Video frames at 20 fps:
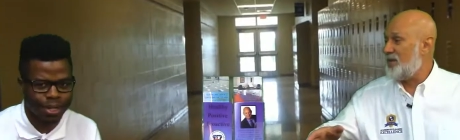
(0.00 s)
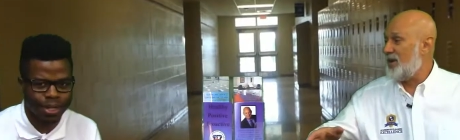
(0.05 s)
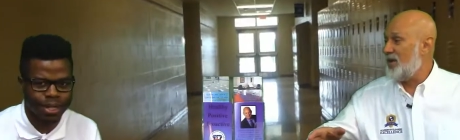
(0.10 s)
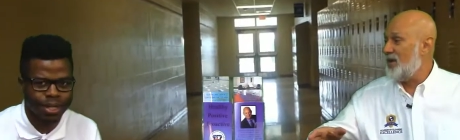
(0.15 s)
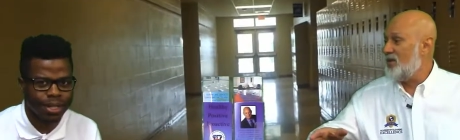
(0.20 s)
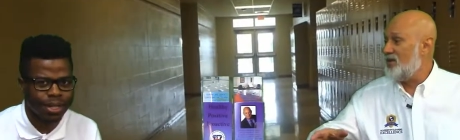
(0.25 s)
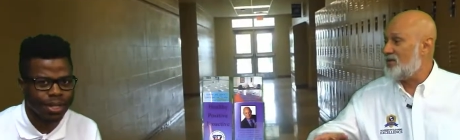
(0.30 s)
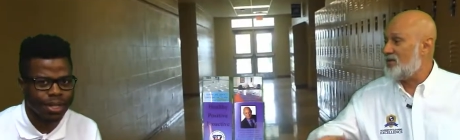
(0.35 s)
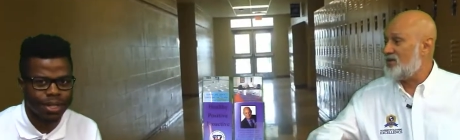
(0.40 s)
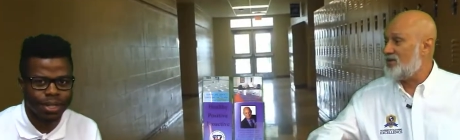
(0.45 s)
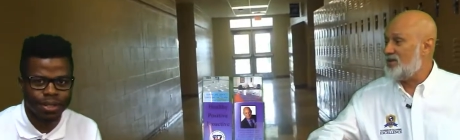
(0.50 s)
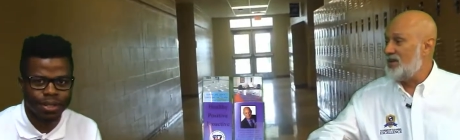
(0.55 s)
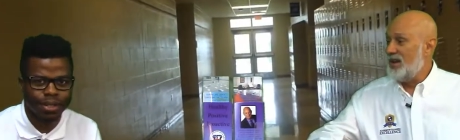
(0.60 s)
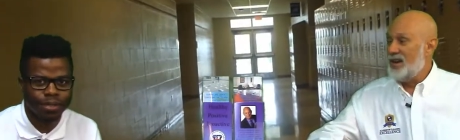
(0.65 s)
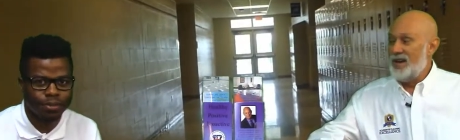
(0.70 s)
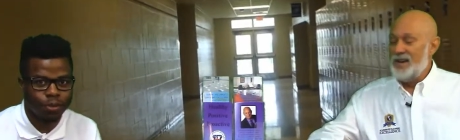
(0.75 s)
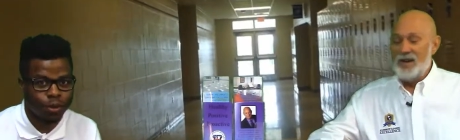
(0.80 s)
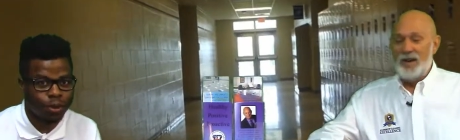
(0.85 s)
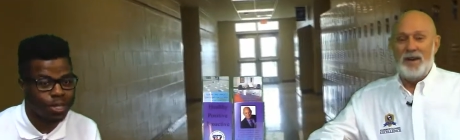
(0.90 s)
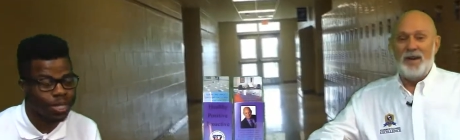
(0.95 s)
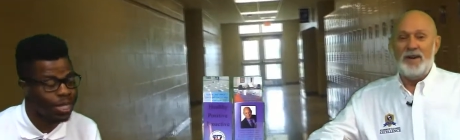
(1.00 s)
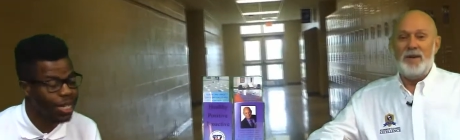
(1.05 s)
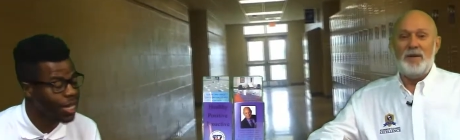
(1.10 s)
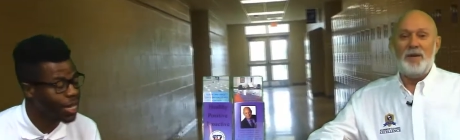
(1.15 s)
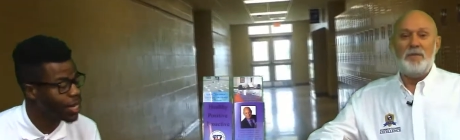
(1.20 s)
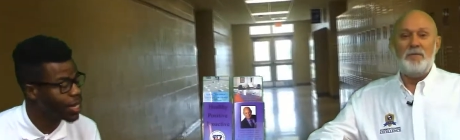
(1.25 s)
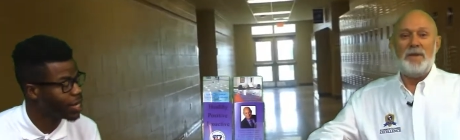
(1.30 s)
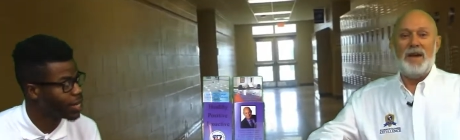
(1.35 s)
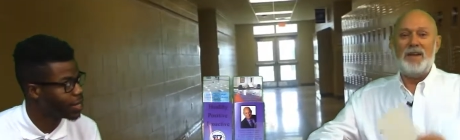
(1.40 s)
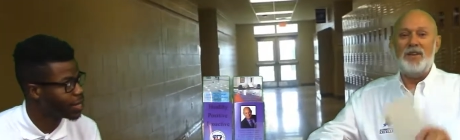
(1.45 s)
Speaker 1: posts.
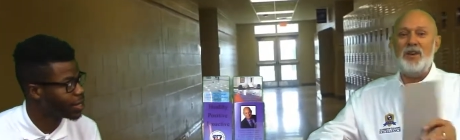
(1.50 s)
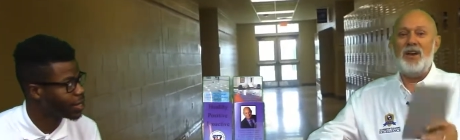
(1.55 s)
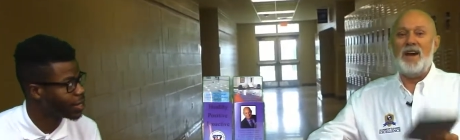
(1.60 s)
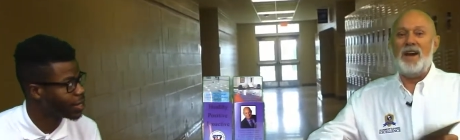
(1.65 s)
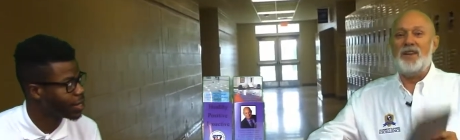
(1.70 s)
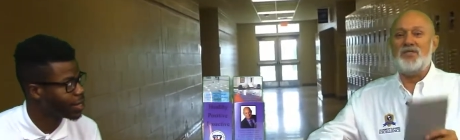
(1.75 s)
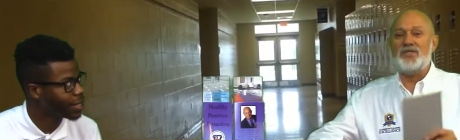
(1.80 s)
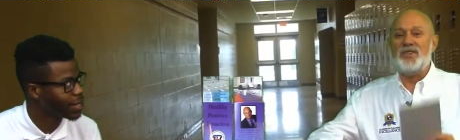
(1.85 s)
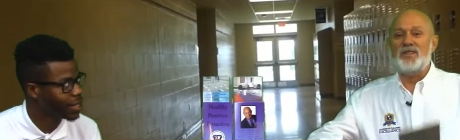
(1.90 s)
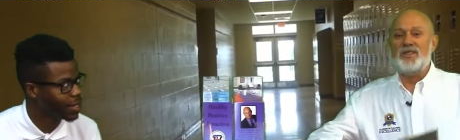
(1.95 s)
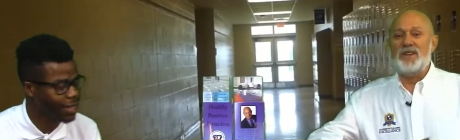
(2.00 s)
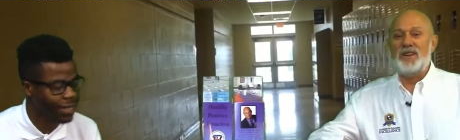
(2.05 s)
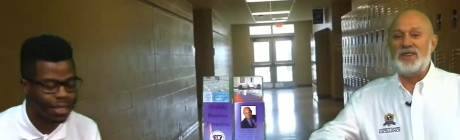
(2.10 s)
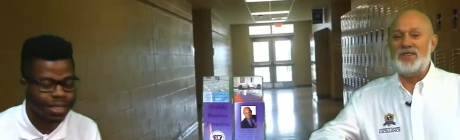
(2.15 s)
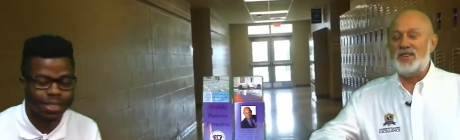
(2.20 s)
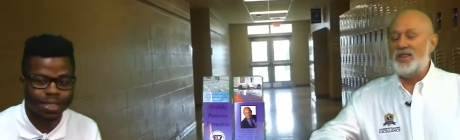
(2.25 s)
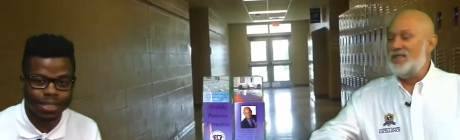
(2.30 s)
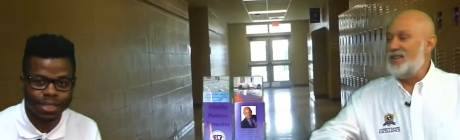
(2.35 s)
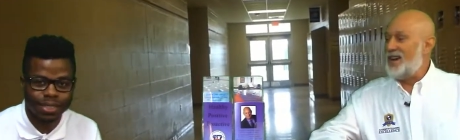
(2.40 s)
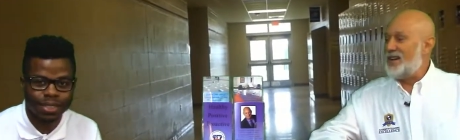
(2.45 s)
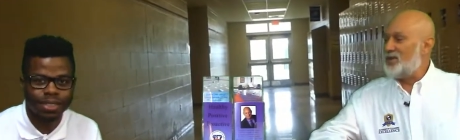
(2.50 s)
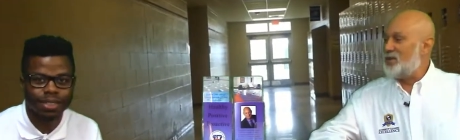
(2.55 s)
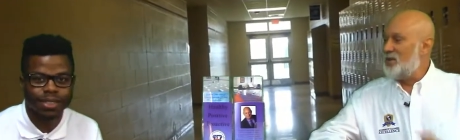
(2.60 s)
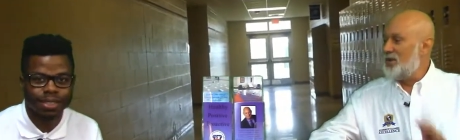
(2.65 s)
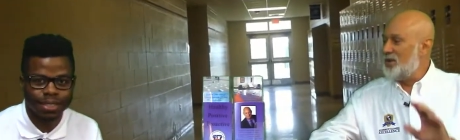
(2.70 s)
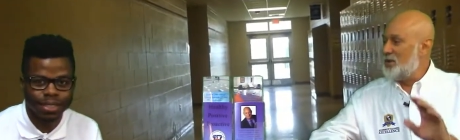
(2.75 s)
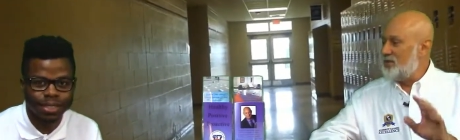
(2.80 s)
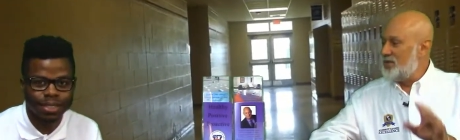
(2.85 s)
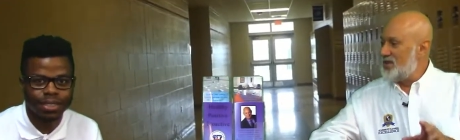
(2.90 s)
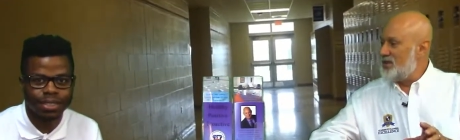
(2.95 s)
14. Man, you guys on LinkedIn, that's where
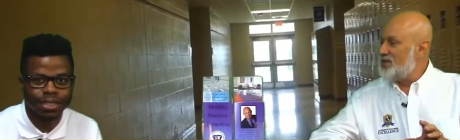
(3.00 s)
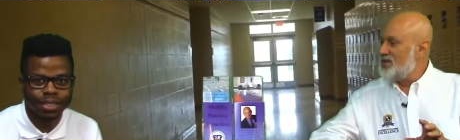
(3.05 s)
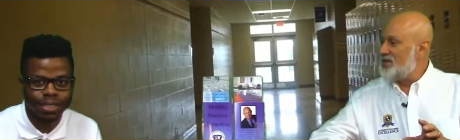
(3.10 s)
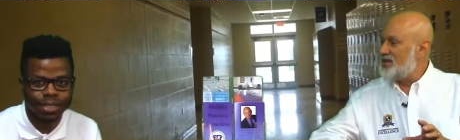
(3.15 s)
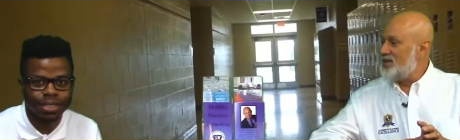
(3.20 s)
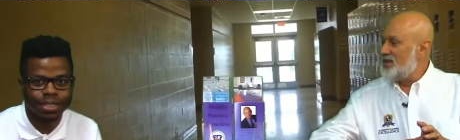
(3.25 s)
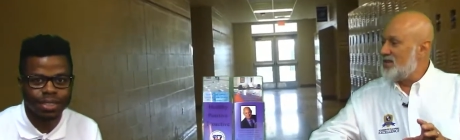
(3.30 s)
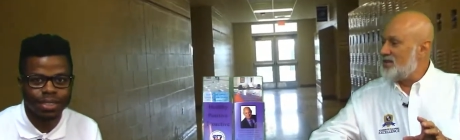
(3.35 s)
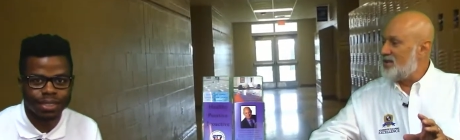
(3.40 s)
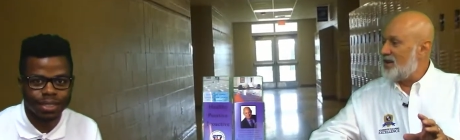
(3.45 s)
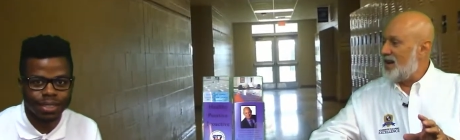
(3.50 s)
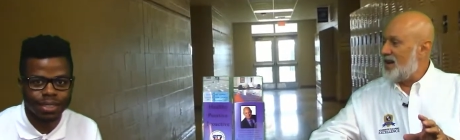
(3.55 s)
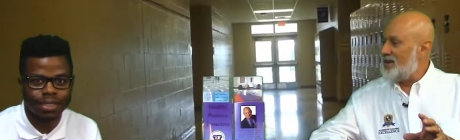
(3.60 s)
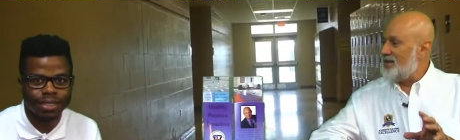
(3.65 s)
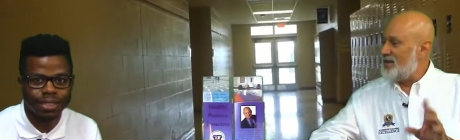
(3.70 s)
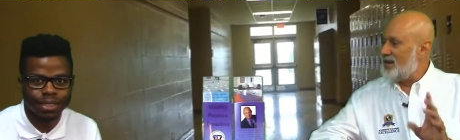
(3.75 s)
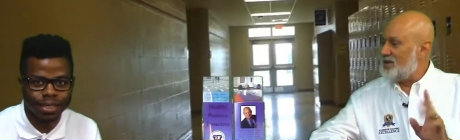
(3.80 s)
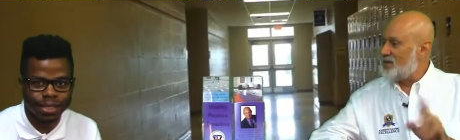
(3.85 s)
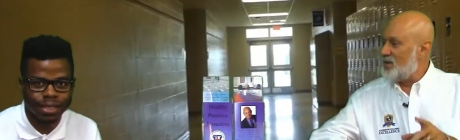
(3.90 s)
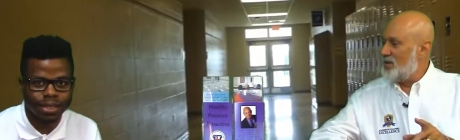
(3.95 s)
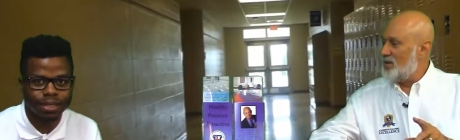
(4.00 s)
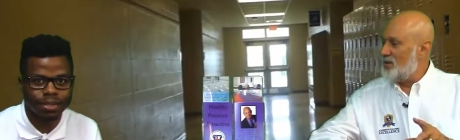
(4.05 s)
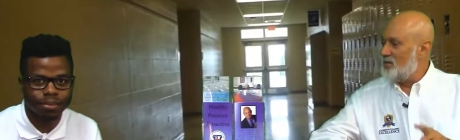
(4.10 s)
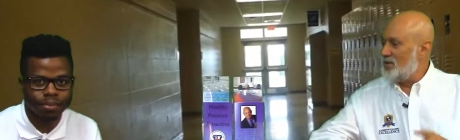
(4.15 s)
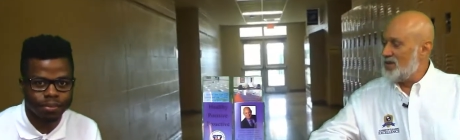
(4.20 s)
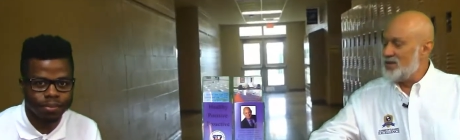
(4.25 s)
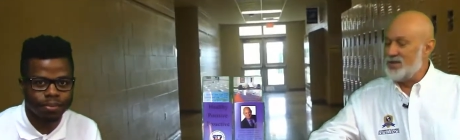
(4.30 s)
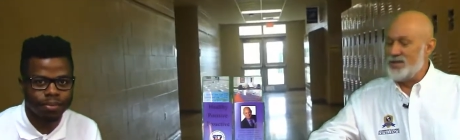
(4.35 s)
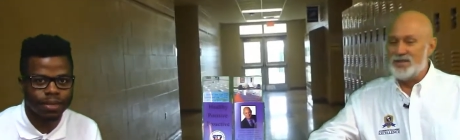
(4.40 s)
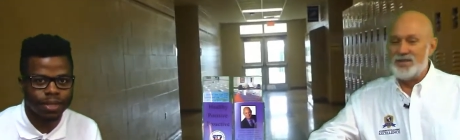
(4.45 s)
the business is, right? That's where the
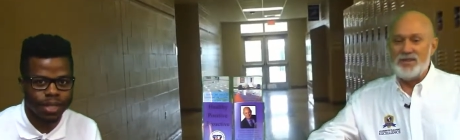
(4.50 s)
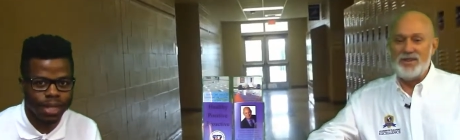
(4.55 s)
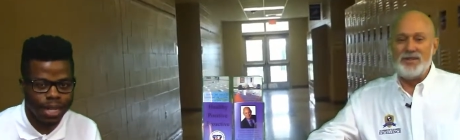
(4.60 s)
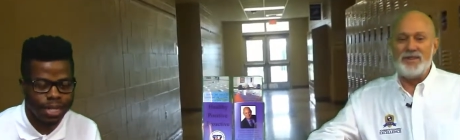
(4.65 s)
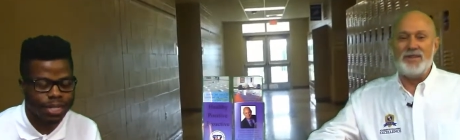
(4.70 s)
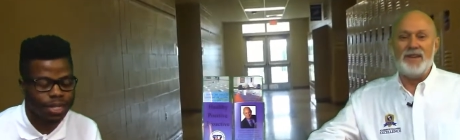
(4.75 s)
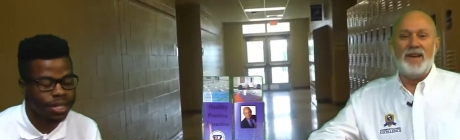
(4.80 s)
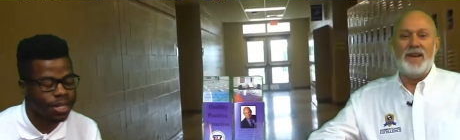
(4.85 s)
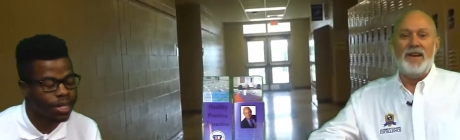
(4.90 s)
business is. Yes, it